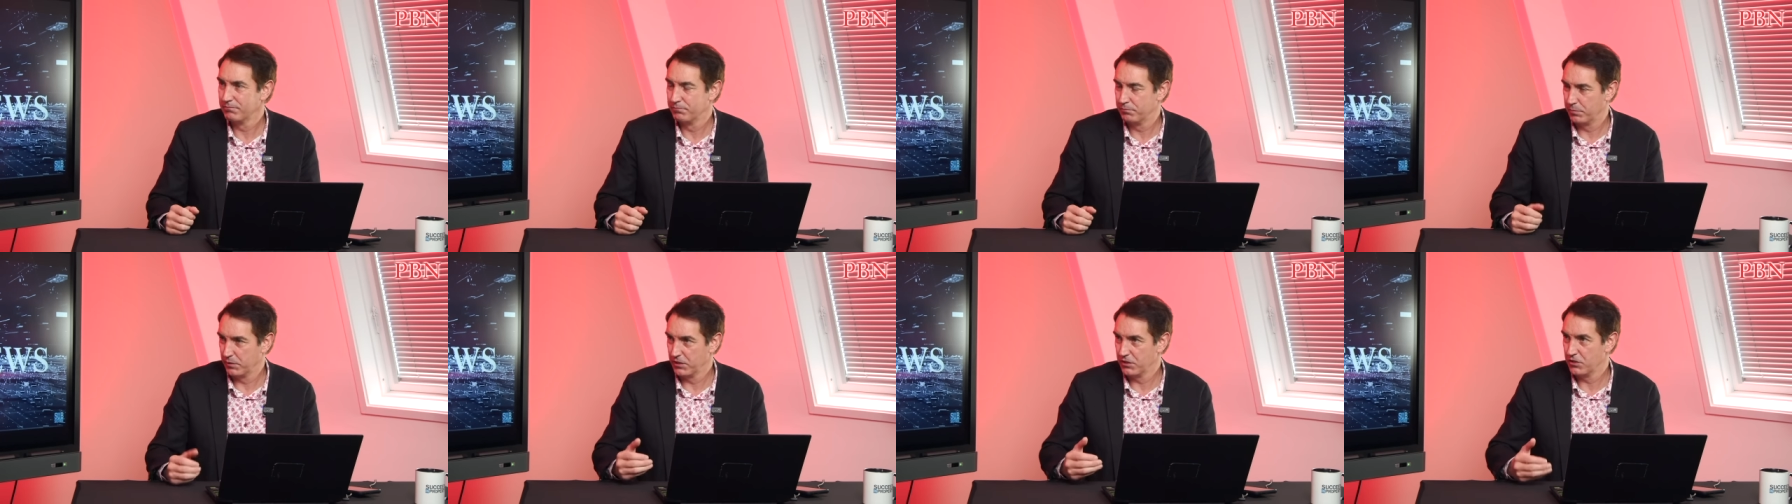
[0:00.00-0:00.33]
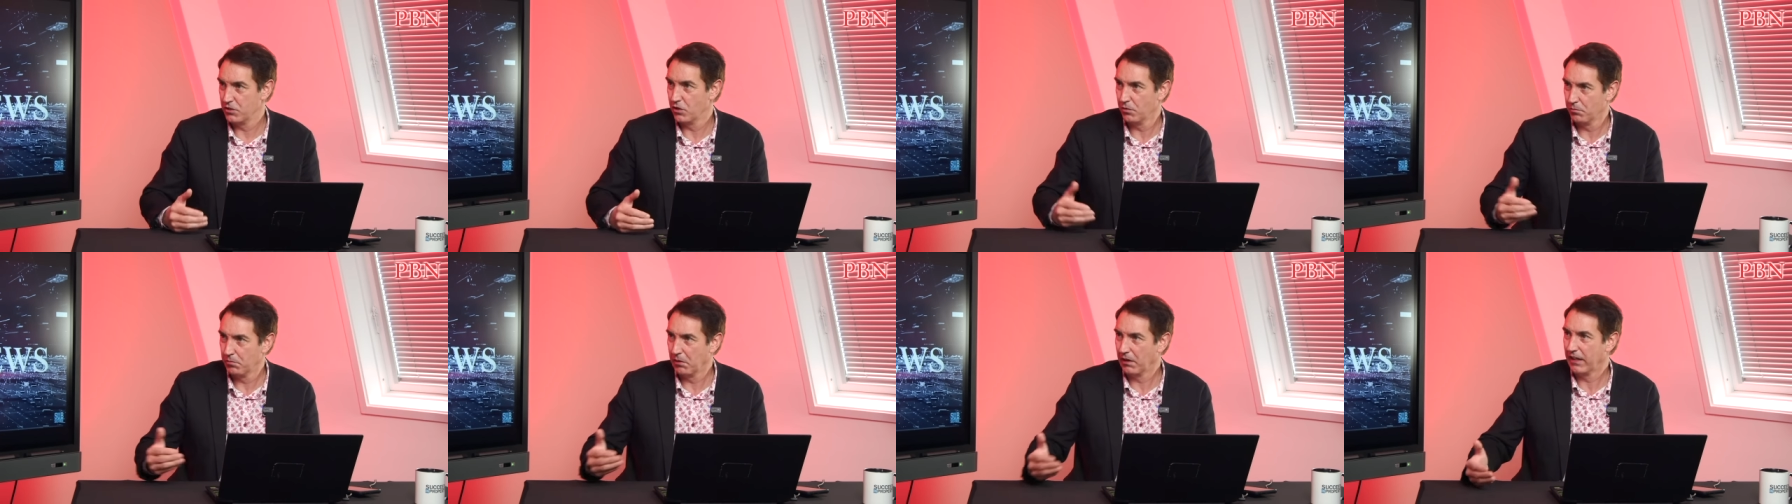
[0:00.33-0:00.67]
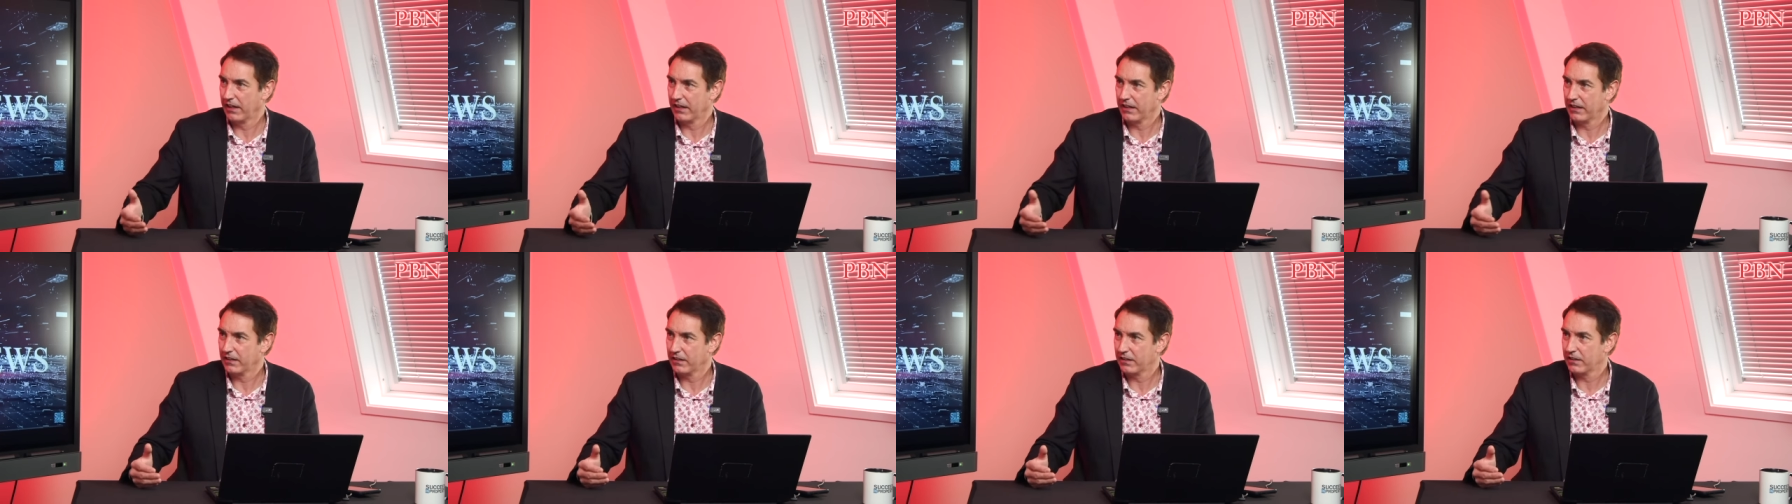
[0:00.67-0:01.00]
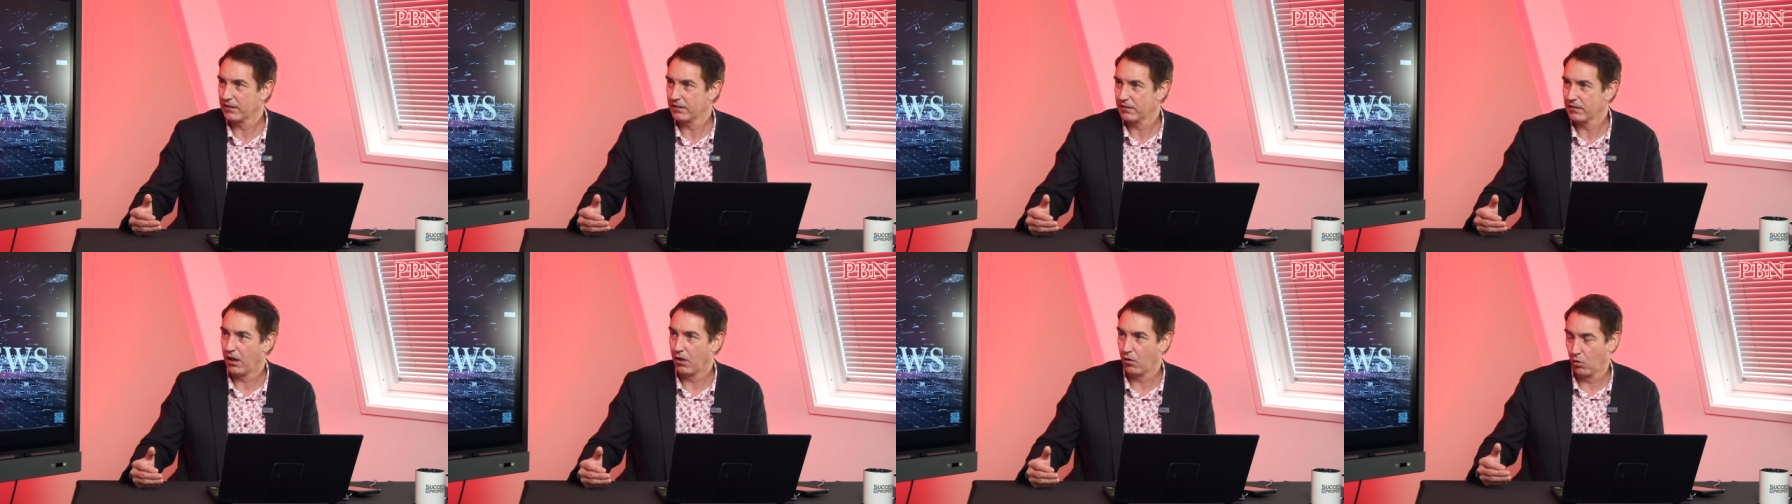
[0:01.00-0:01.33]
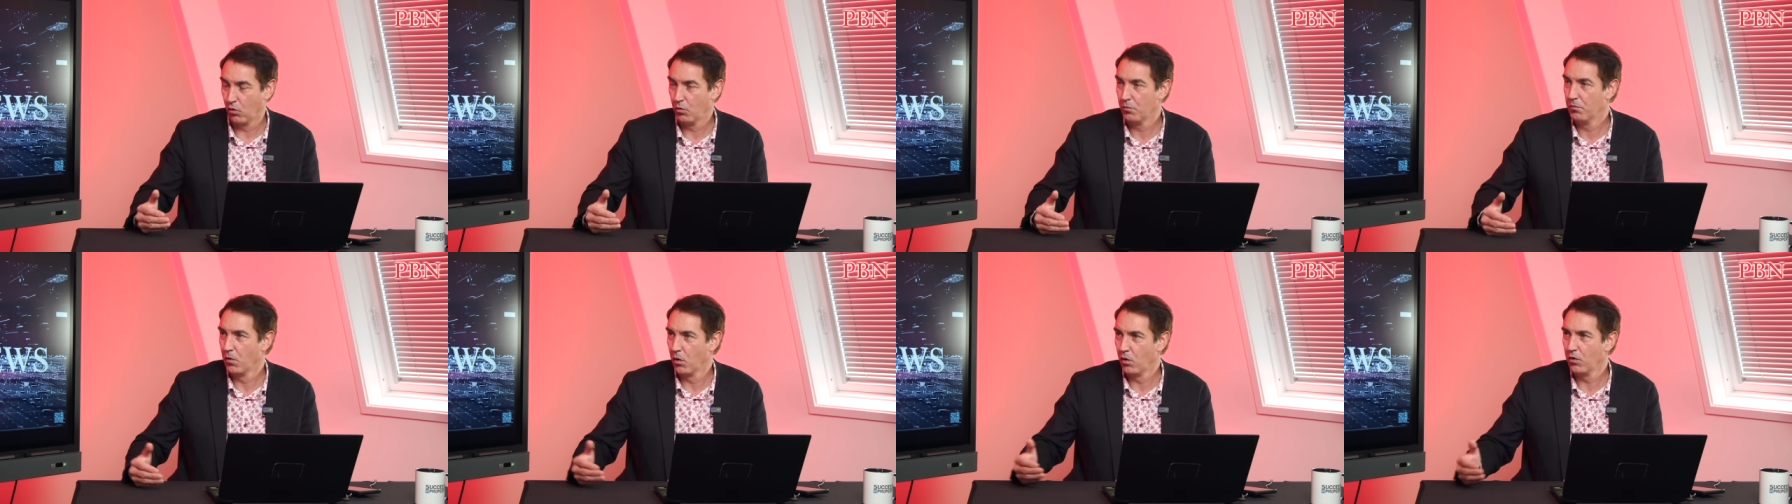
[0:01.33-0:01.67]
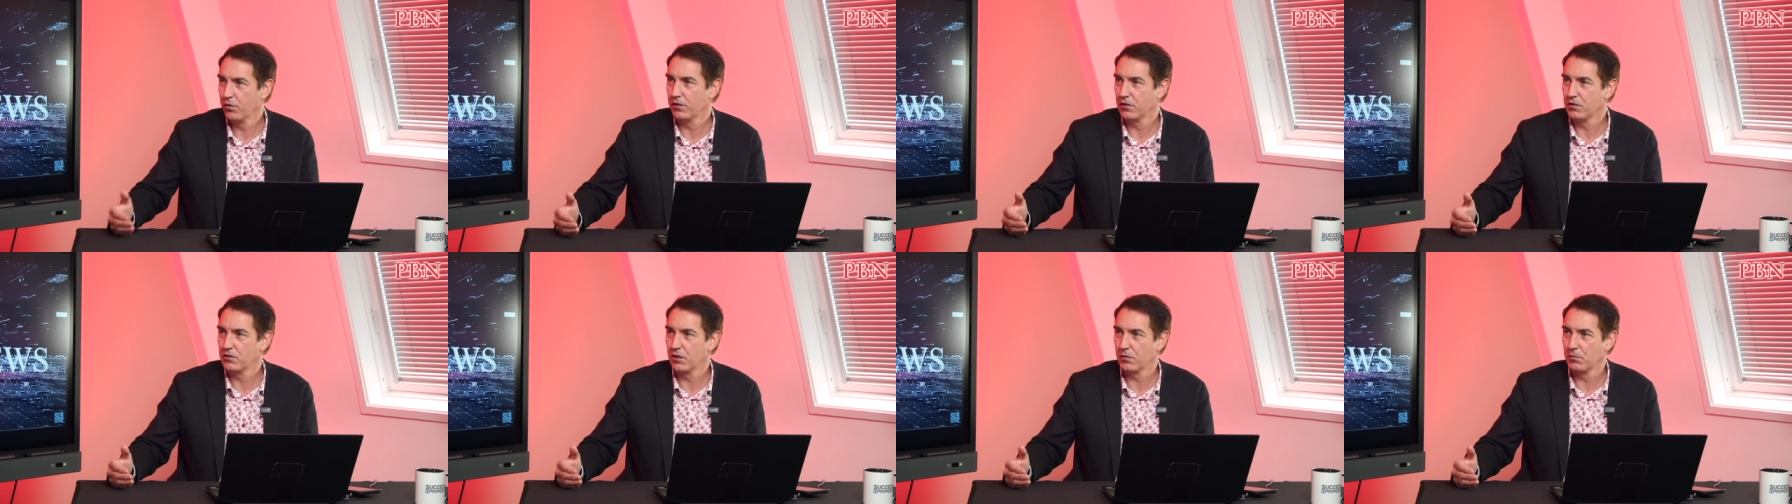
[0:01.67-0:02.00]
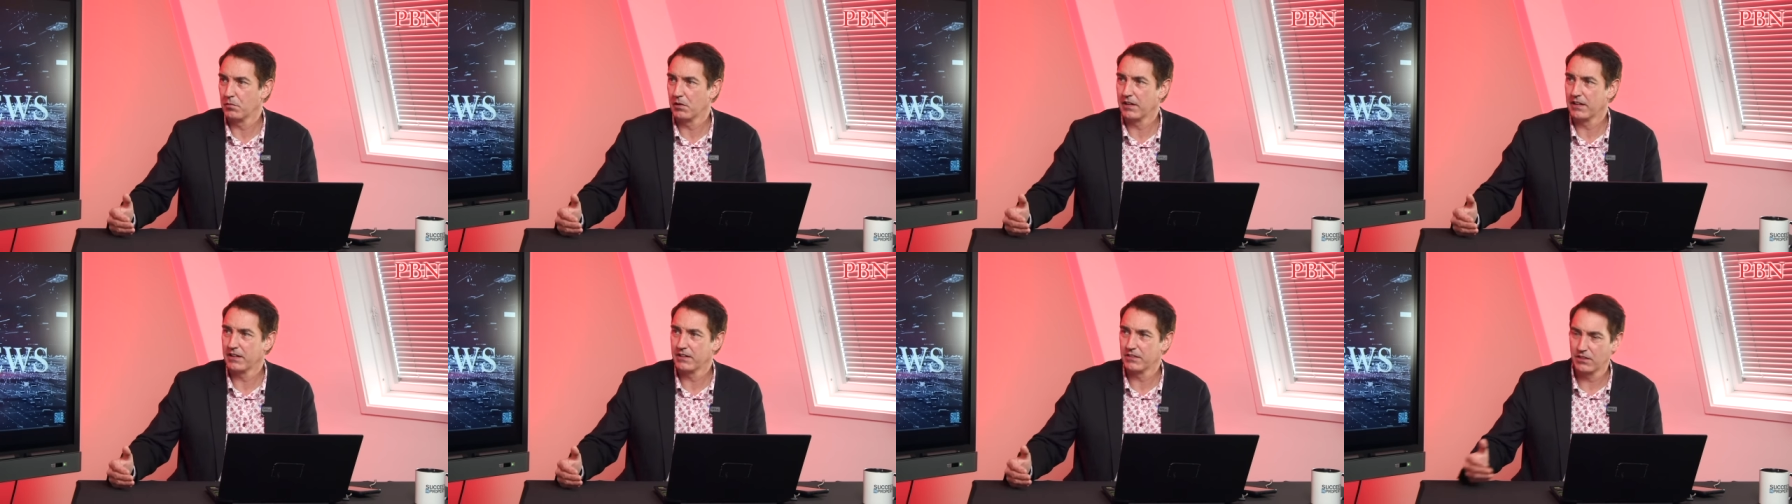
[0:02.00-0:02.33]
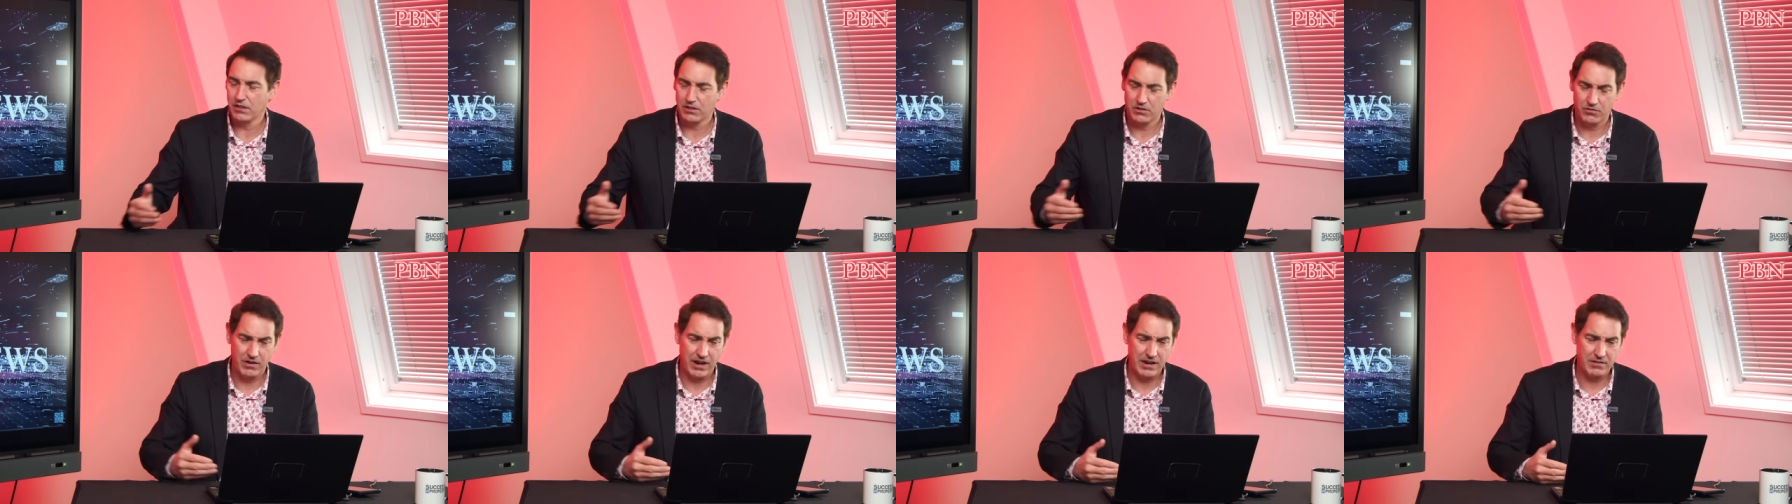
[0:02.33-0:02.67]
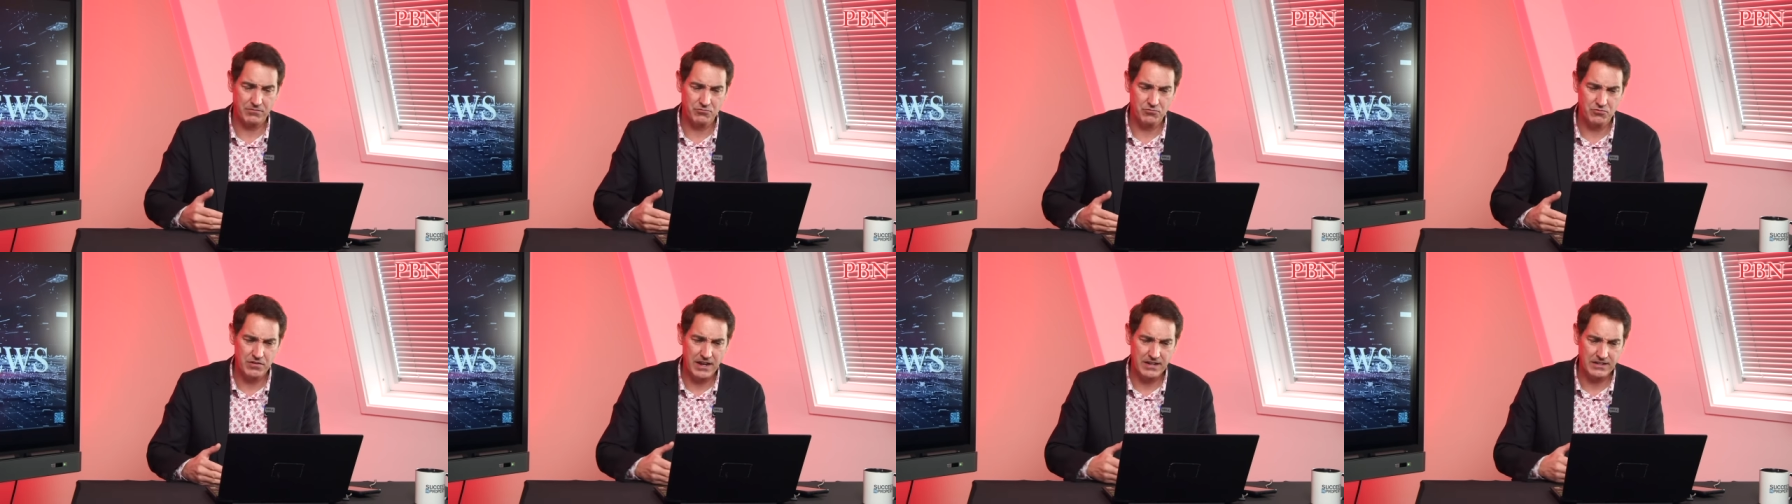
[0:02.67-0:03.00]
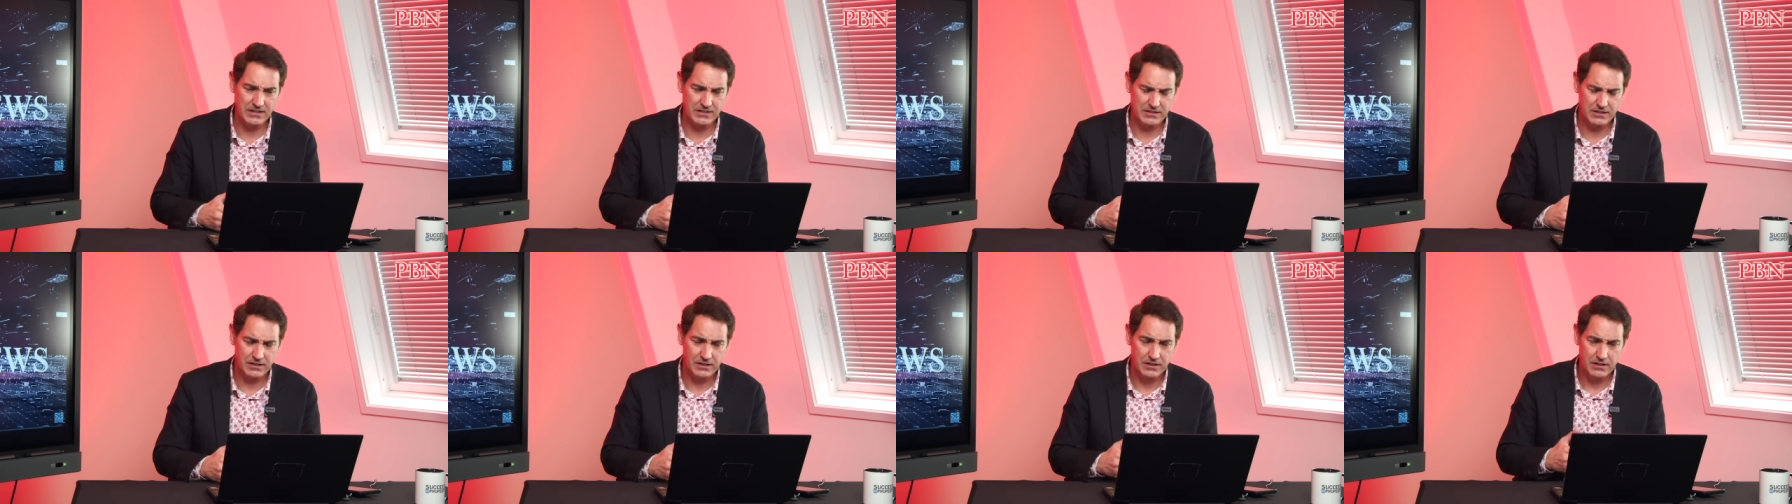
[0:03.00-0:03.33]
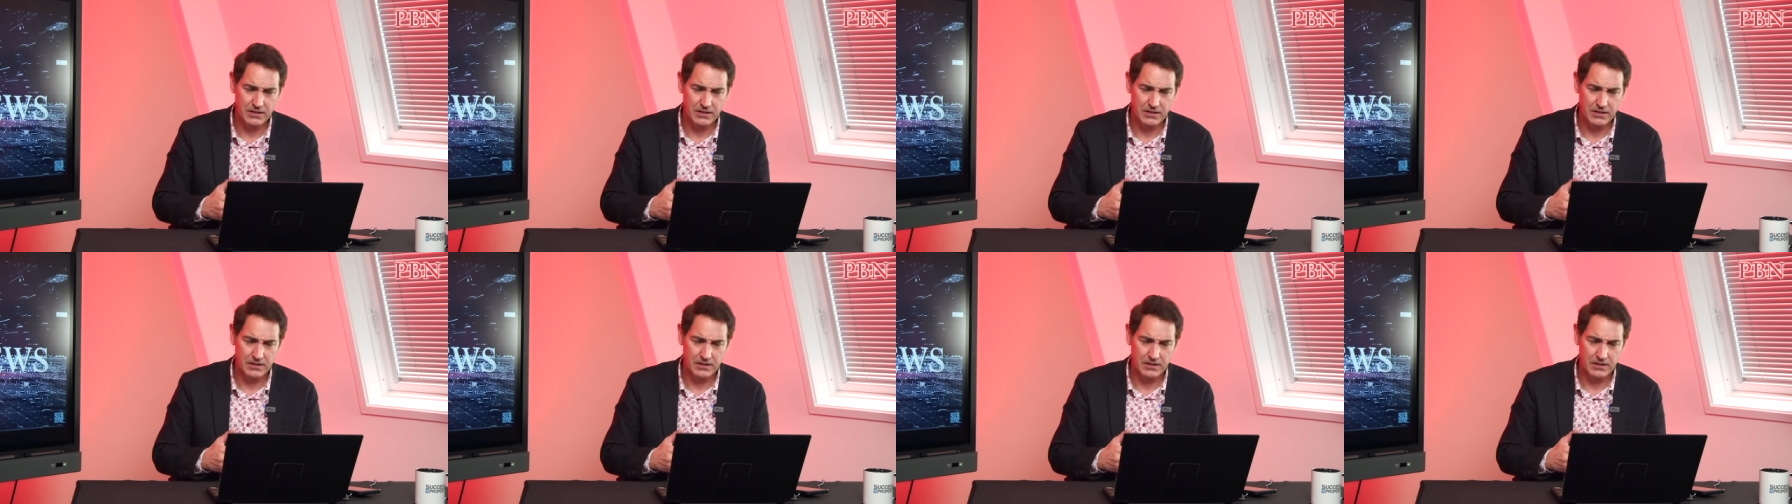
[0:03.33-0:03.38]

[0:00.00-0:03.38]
be doubling or more than doubling the ground rent.